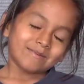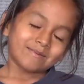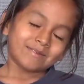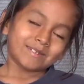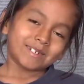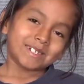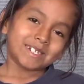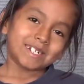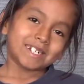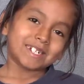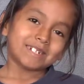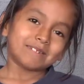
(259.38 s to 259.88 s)

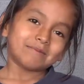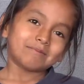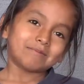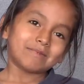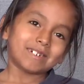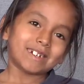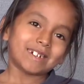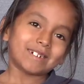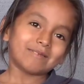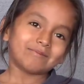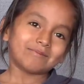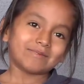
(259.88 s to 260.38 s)

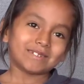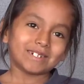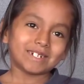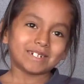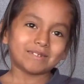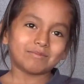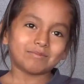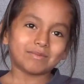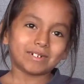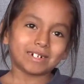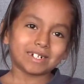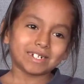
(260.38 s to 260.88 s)
Respect,
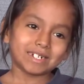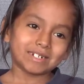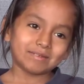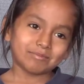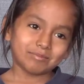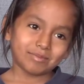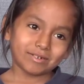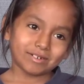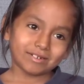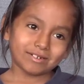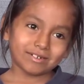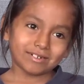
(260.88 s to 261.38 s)

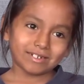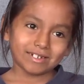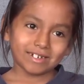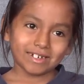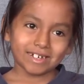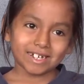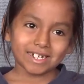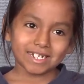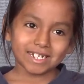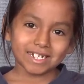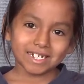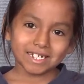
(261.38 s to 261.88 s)
responsibility,
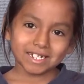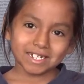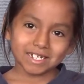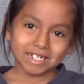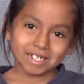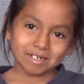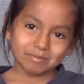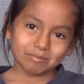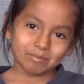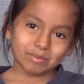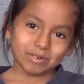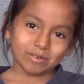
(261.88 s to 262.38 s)

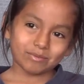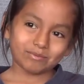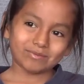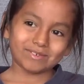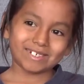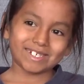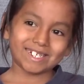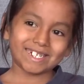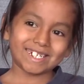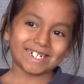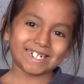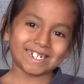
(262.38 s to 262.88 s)
relationship, and
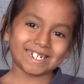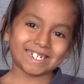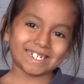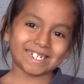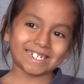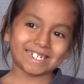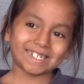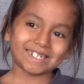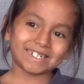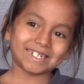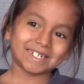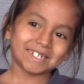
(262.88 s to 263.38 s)
reasoning.